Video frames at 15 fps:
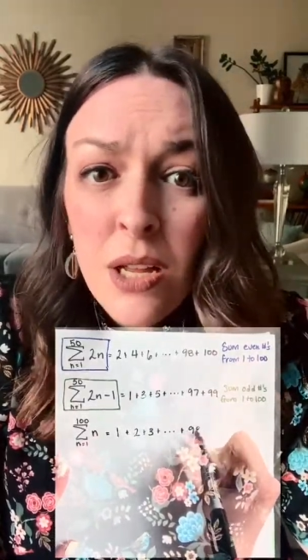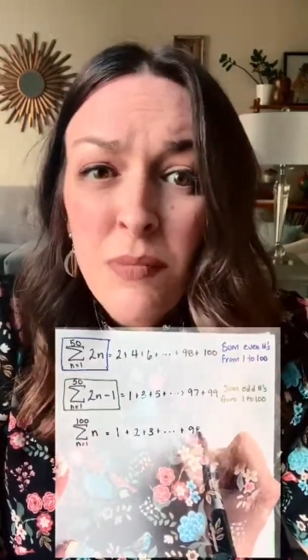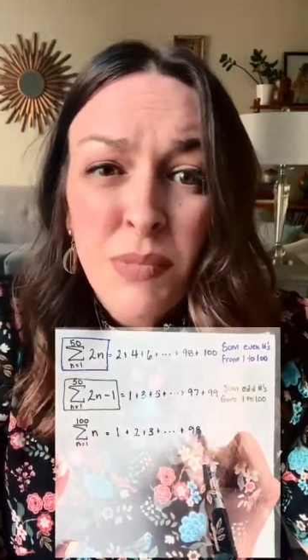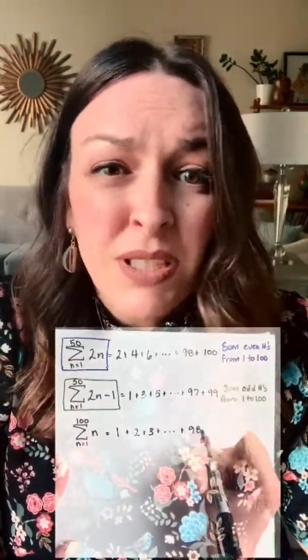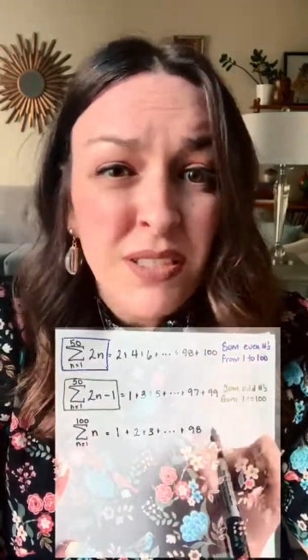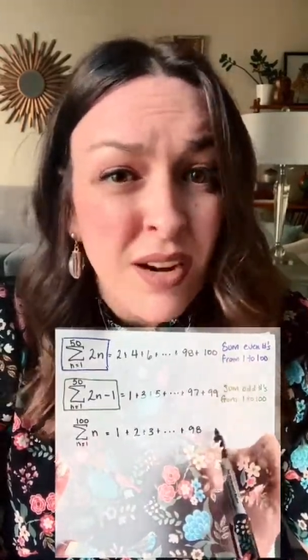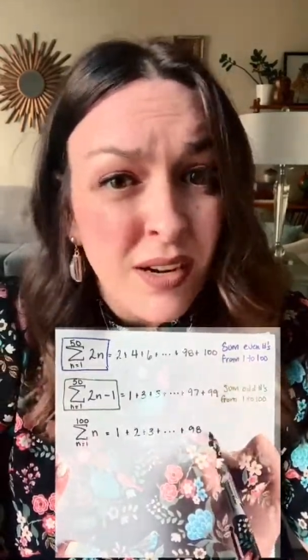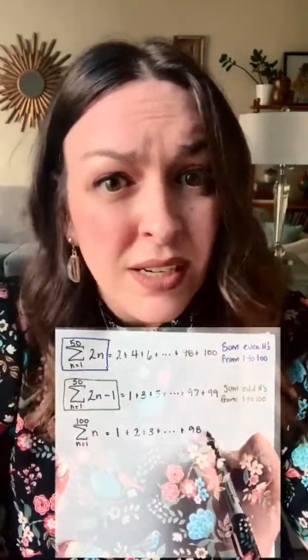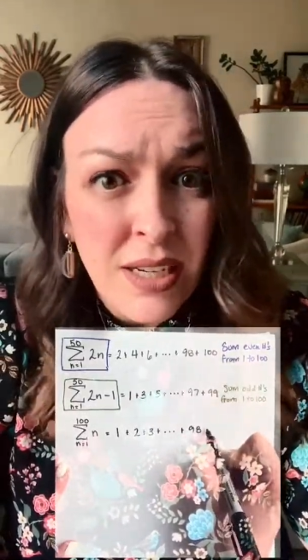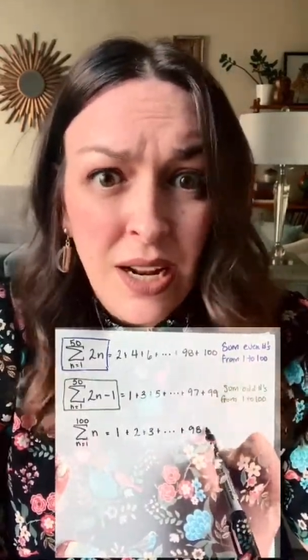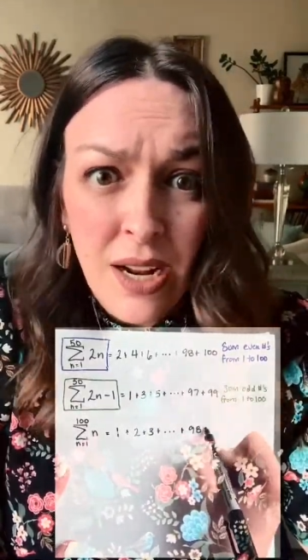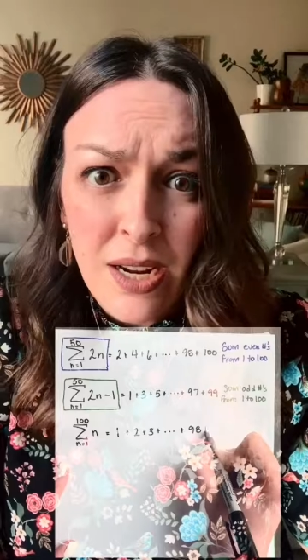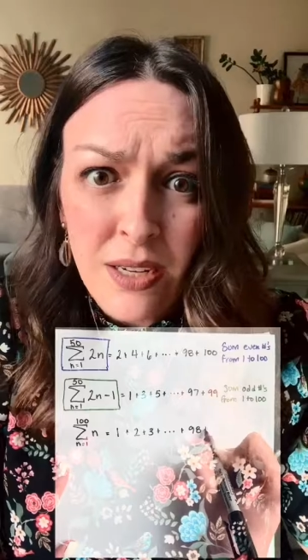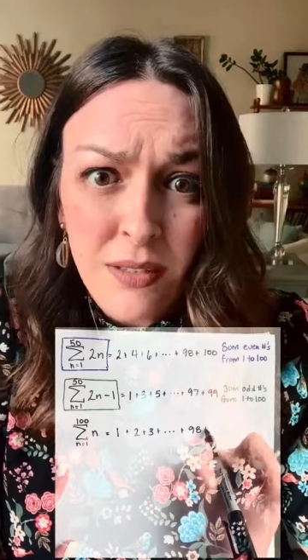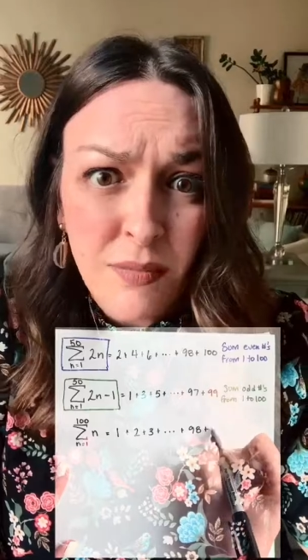plus
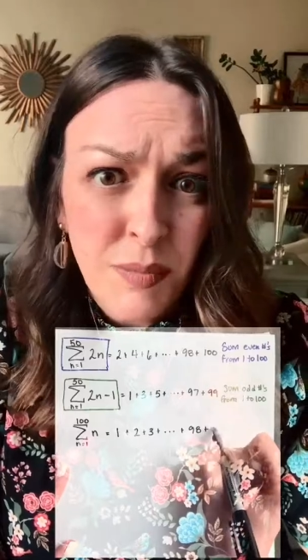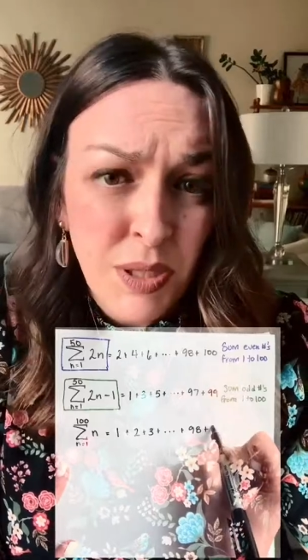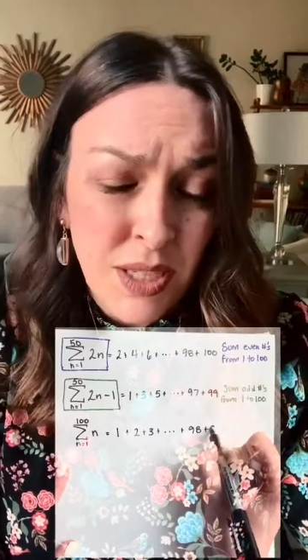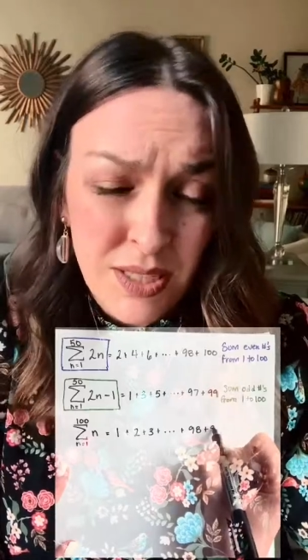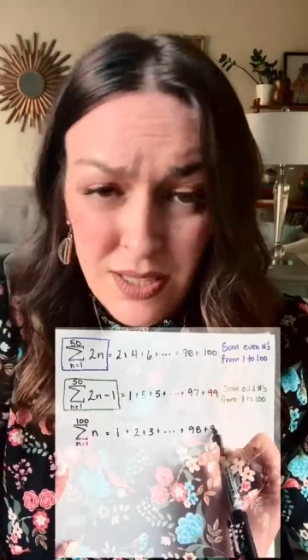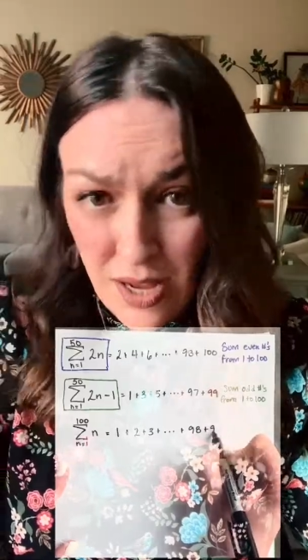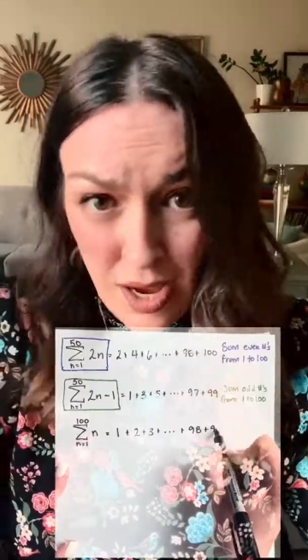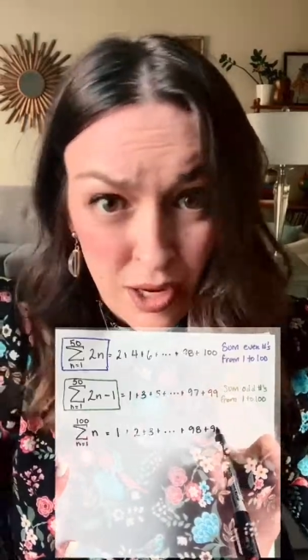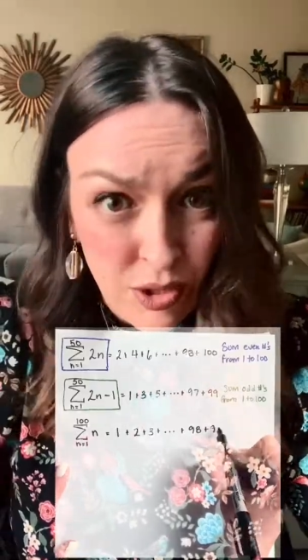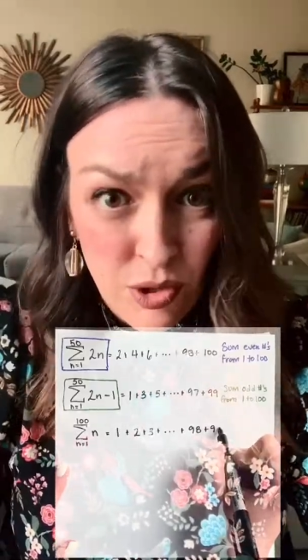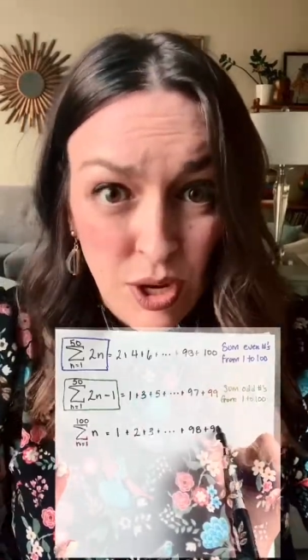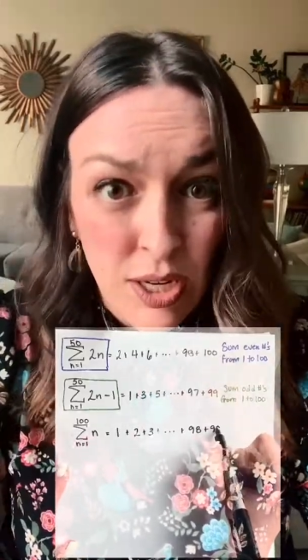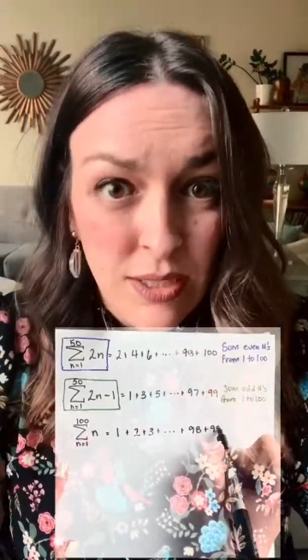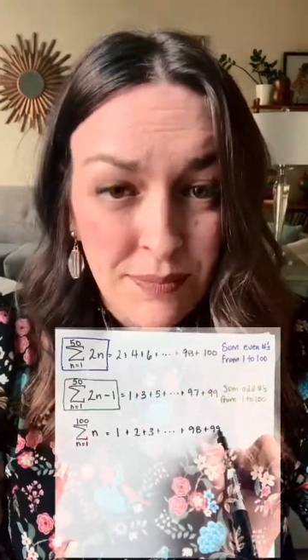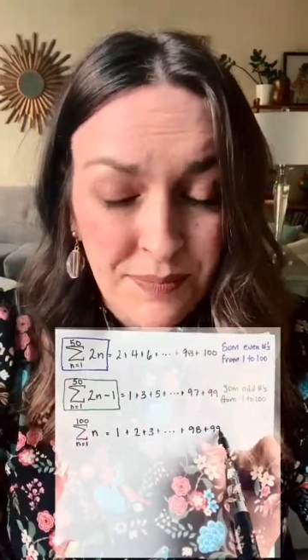99 plus
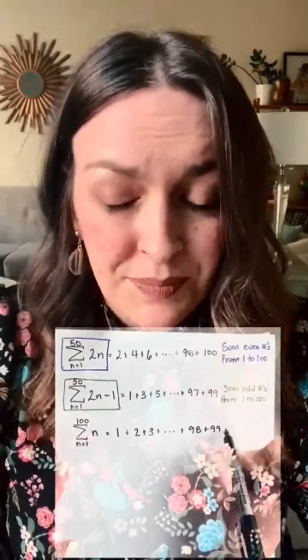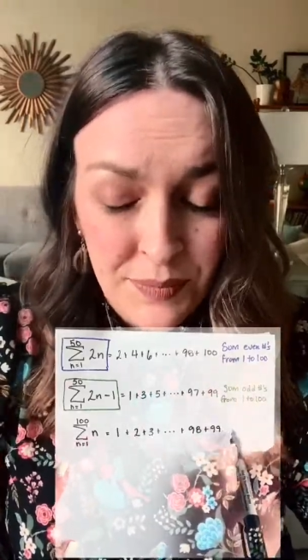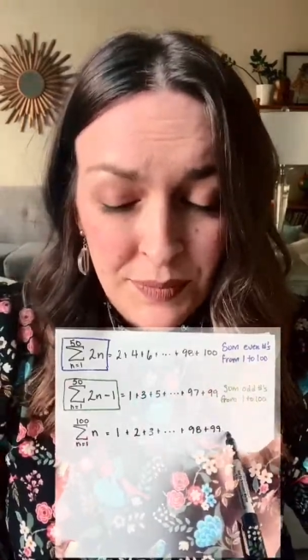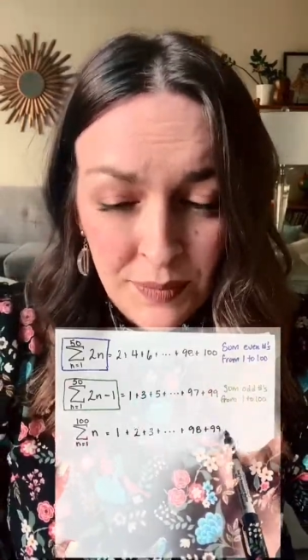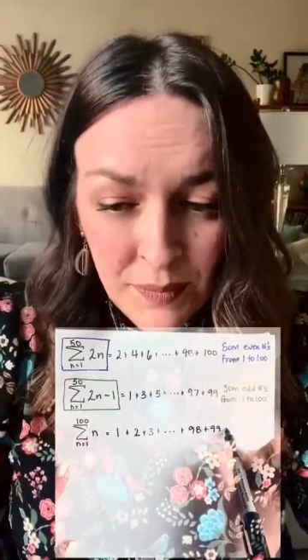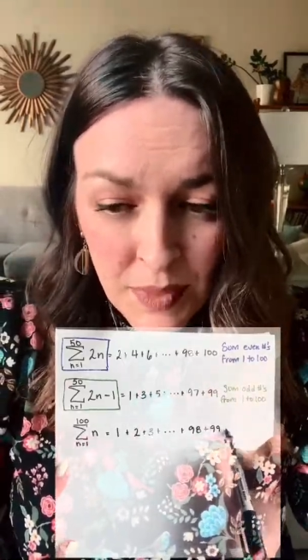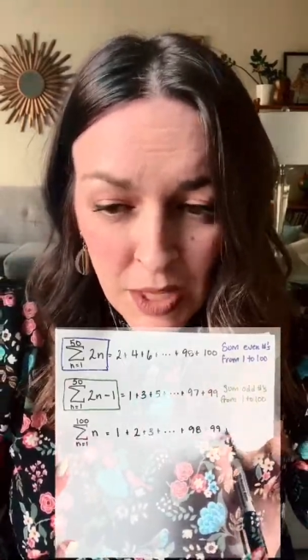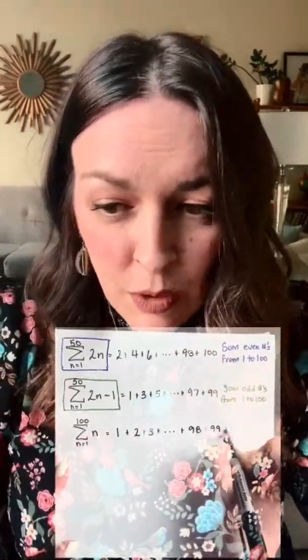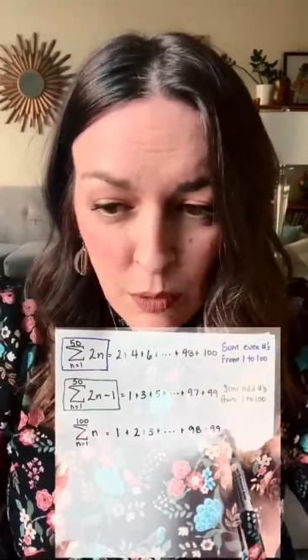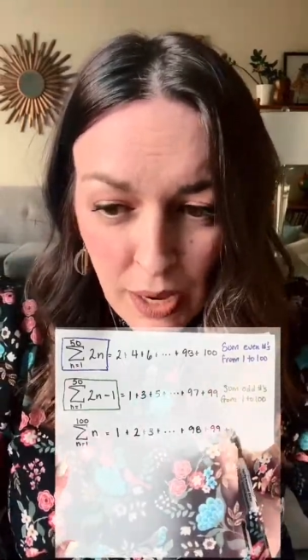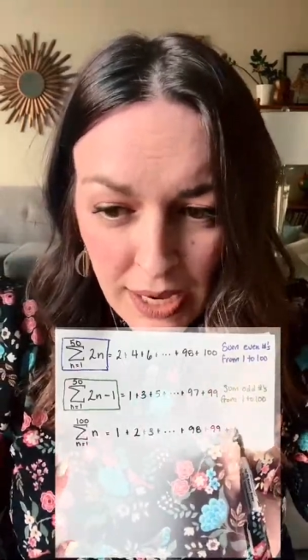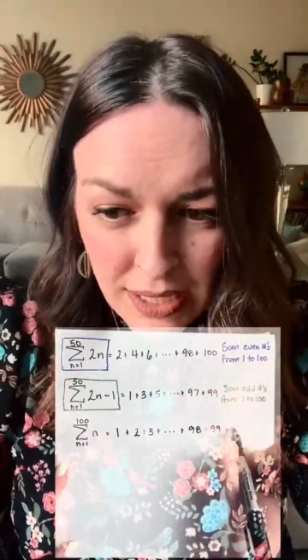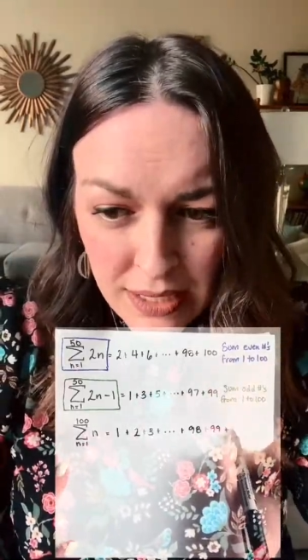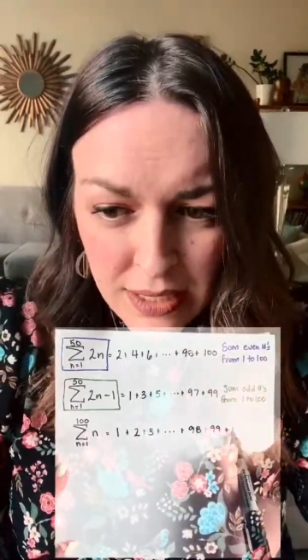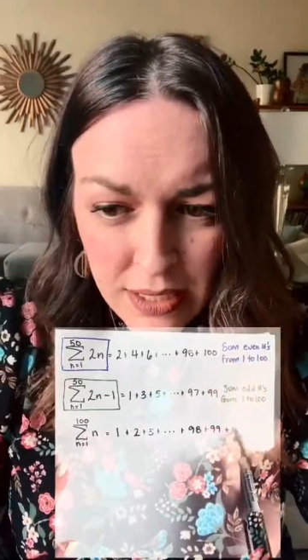100,
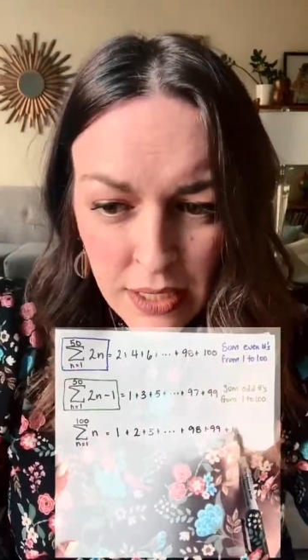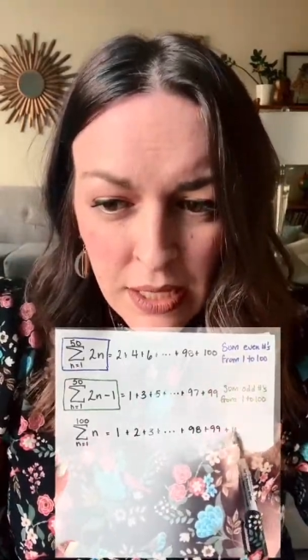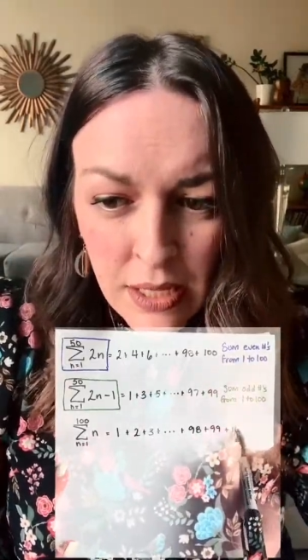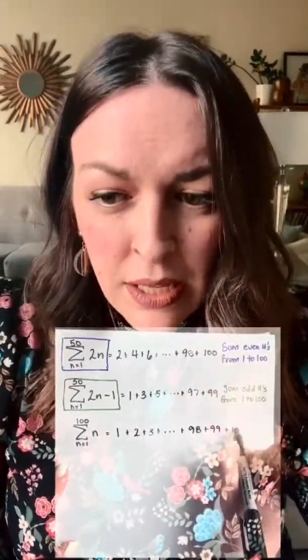right?